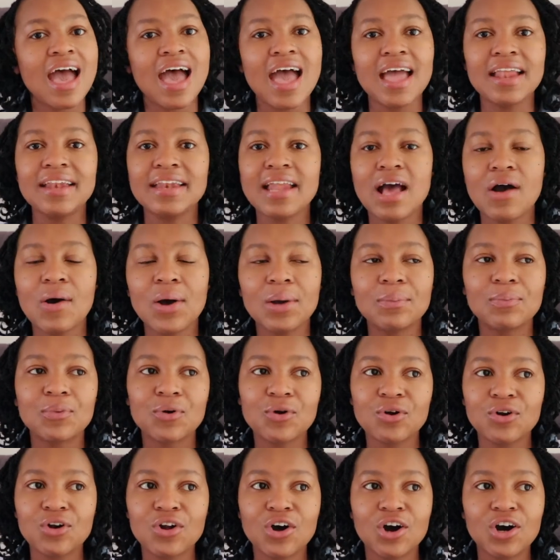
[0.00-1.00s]
And now I
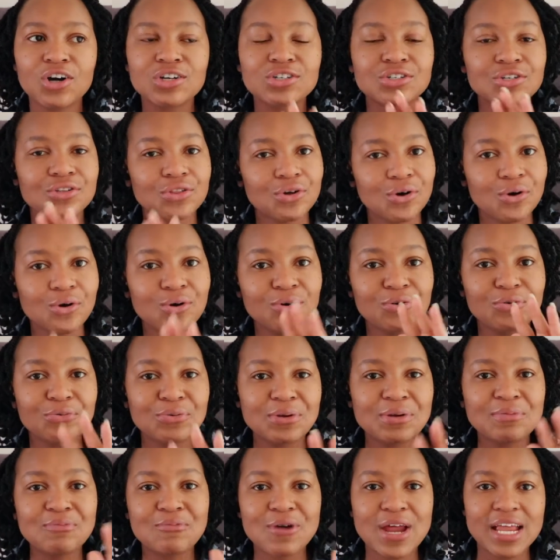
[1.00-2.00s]
prolonged the whole
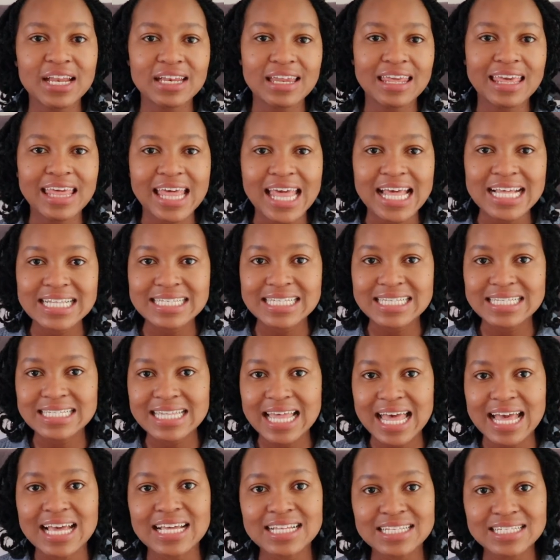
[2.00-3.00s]
rebranding
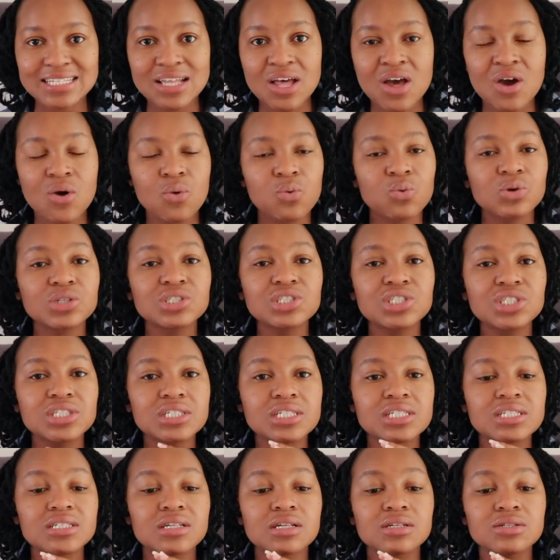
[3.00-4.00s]
exercise, which
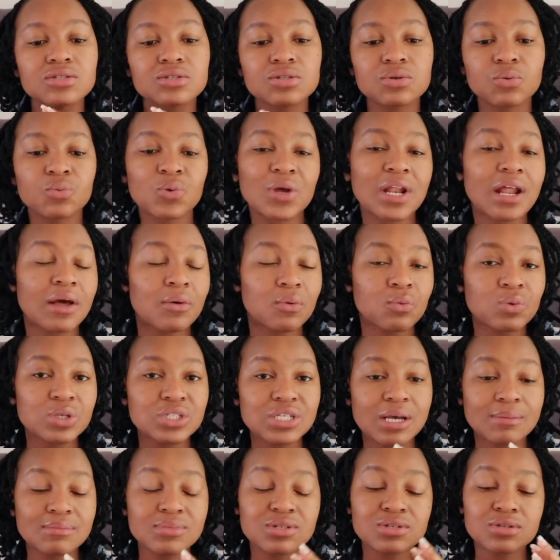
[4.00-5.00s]
I've
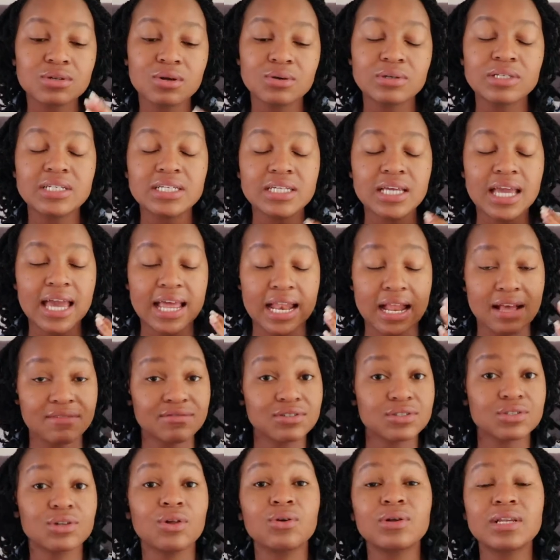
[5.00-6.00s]
slowly
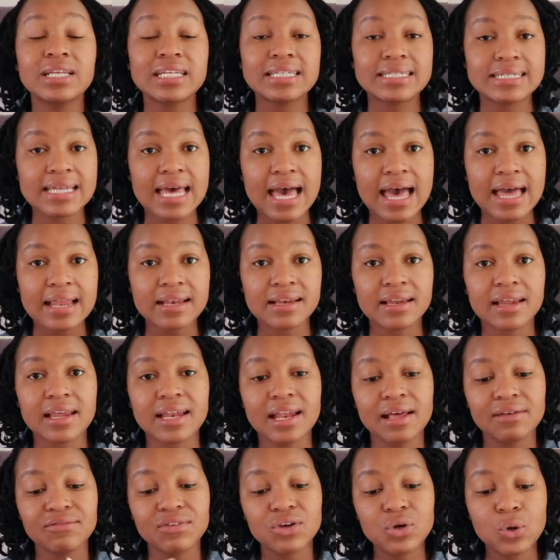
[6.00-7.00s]
done,
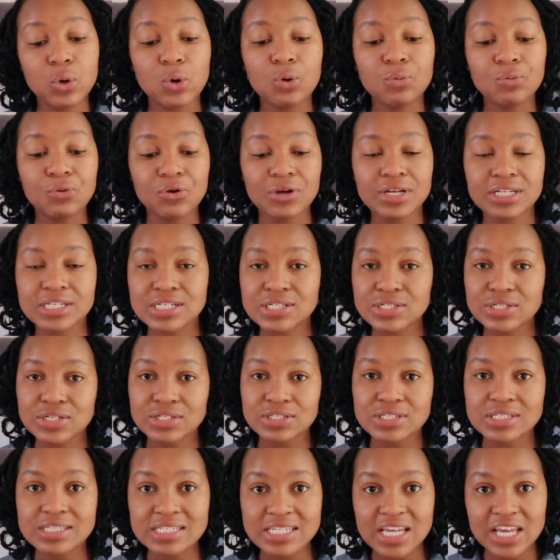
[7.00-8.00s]
and I've incorporated
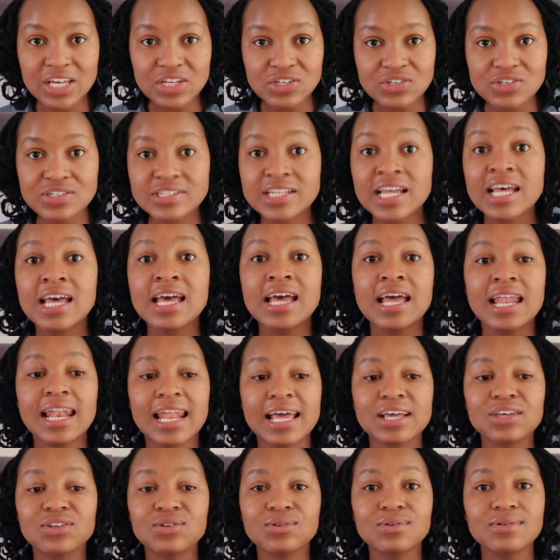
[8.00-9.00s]
certain changes.
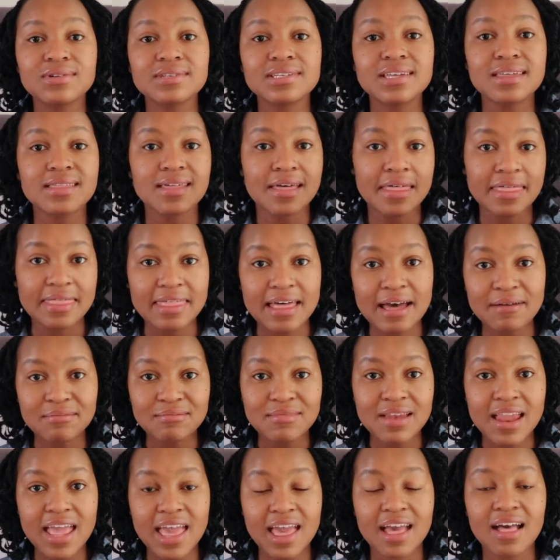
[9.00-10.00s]
Like, you'll see the
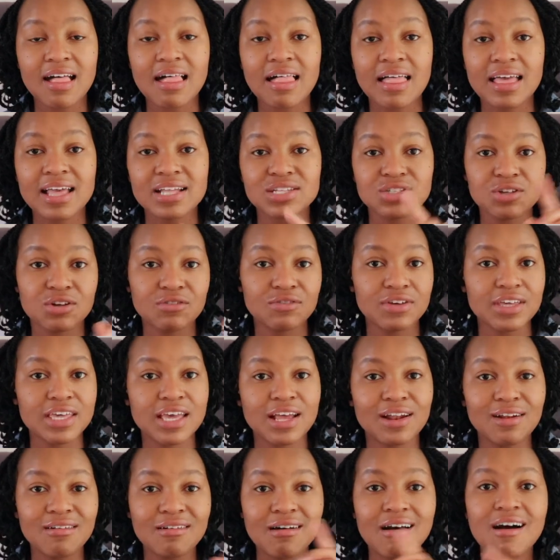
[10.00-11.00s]
thumbnail, it's of a
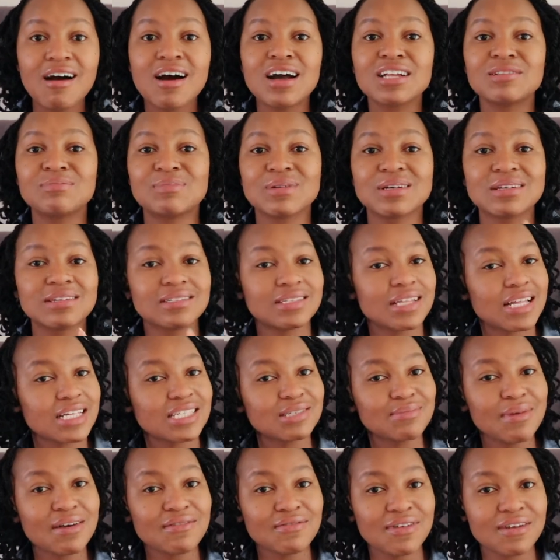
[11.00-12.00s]
yellow heart because
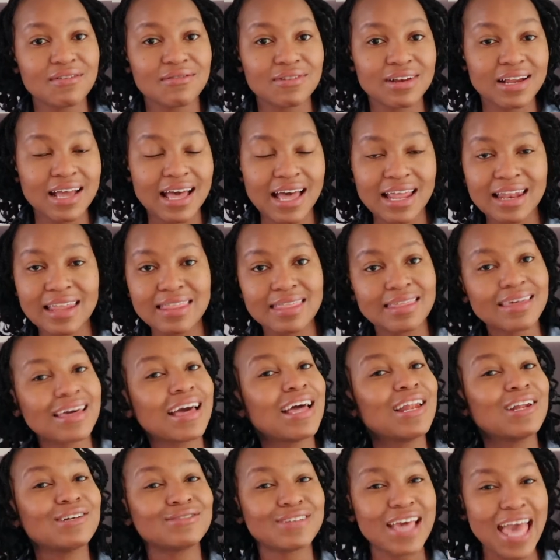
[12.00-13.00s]
that's my favorite color, the
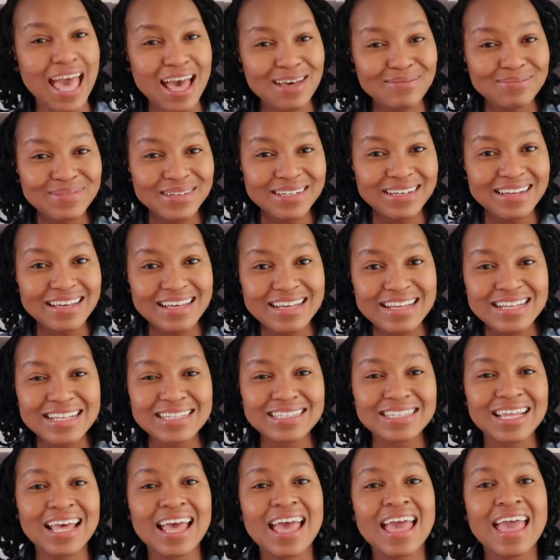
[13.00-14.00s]
color of
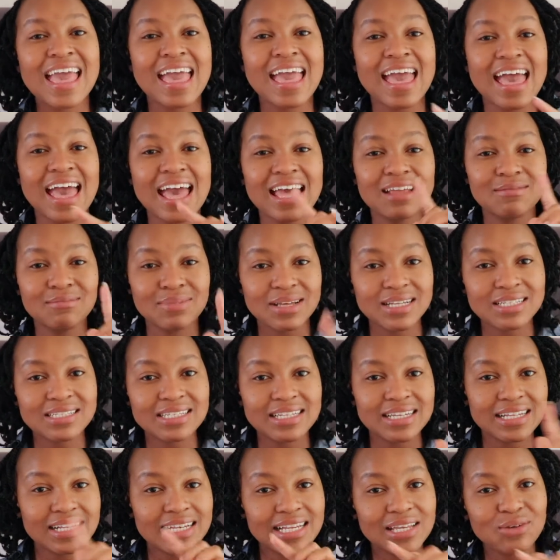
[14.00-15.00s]
happiness. And
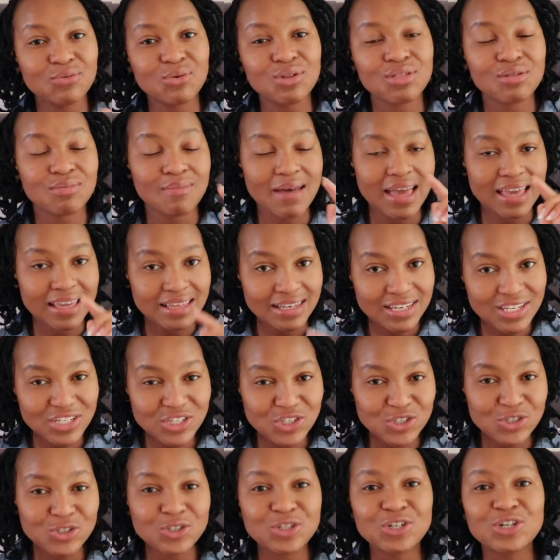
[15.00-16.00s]
basically with my
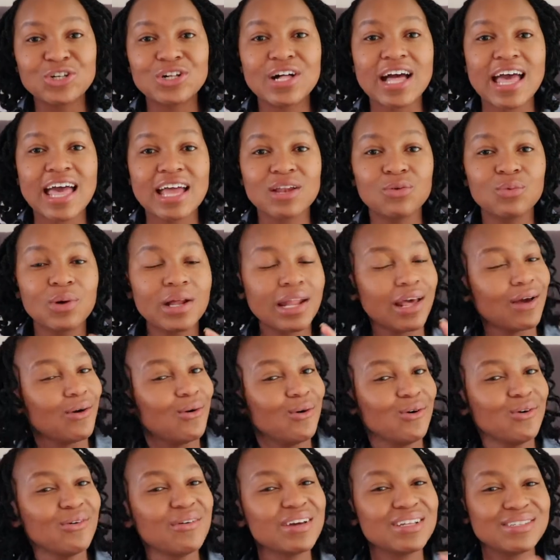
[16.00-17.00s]
initial, and what I
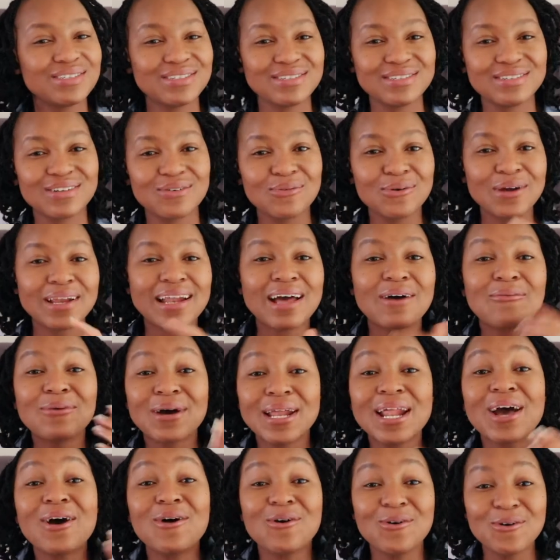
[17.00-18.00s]
always
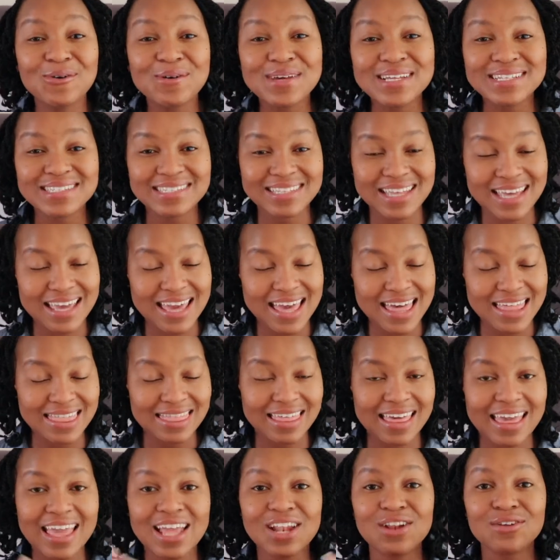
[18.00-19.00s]
say at
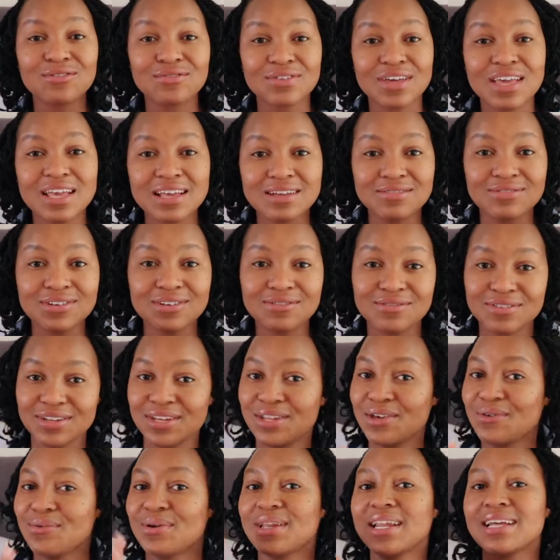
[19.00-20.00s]
the end of every
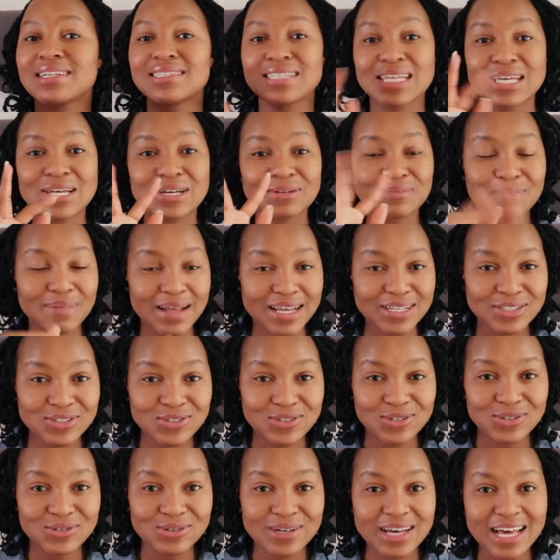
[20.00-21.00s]
video when I say goodbye
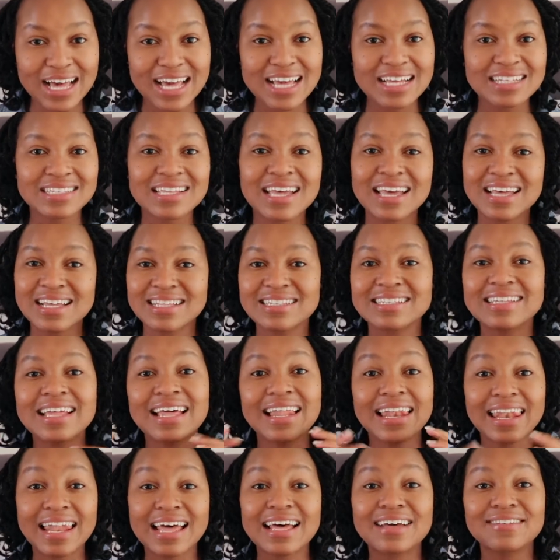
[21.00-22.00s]
to you guys is
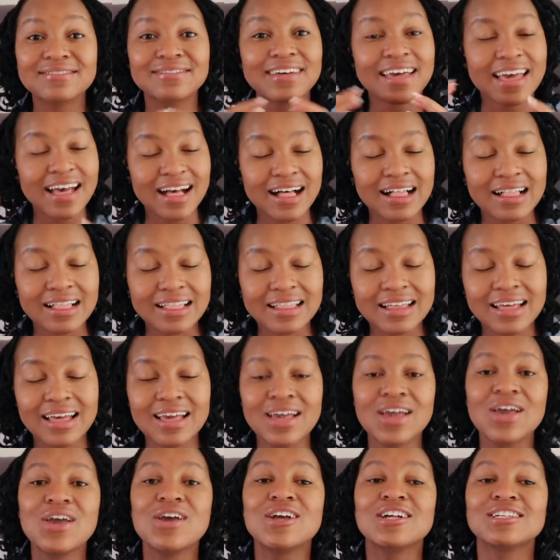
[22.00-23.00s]
love, L.
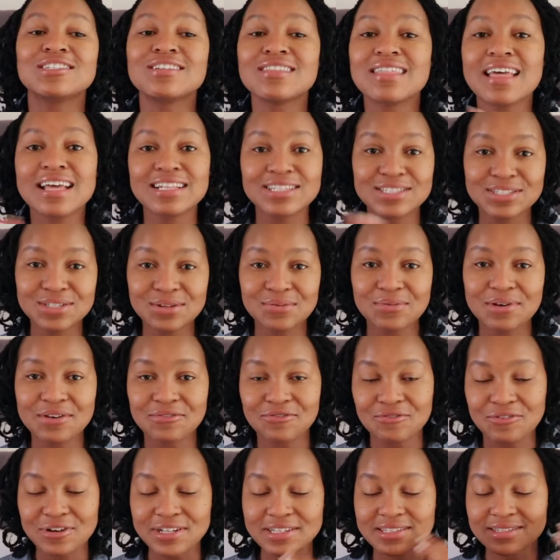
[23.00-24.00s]
So that's the
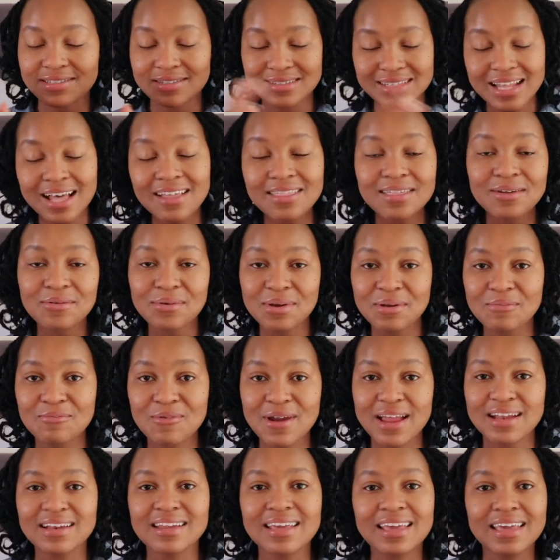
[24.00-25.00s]
reference. Now the
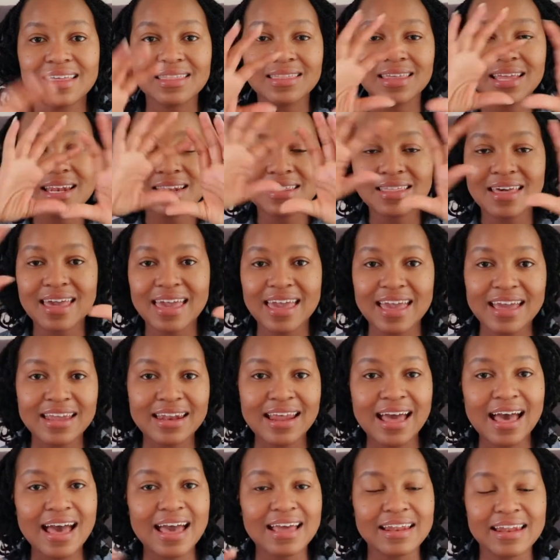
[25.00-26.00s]
rebranding and then the header,
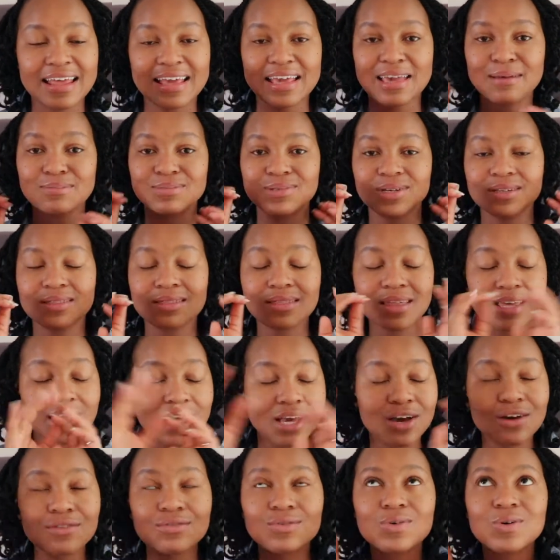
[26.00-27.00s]
and I kept on
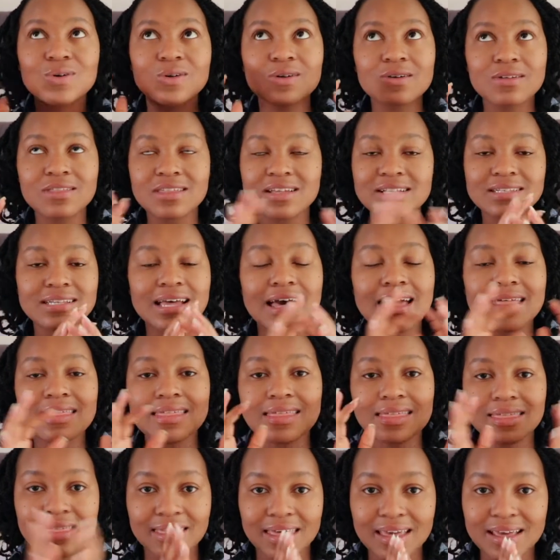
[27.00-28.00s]
thinking of all these other
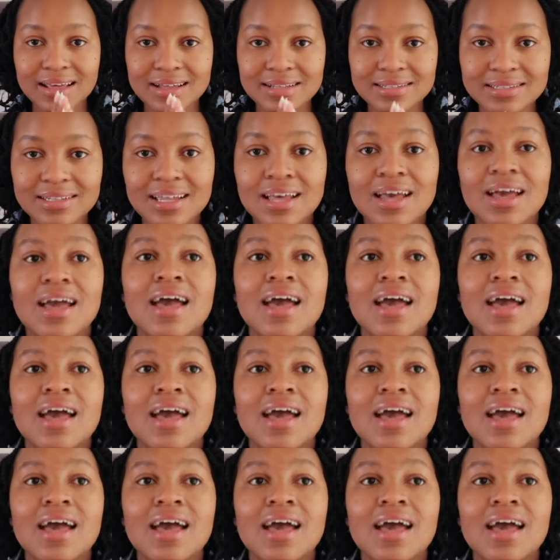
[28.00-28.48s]
things.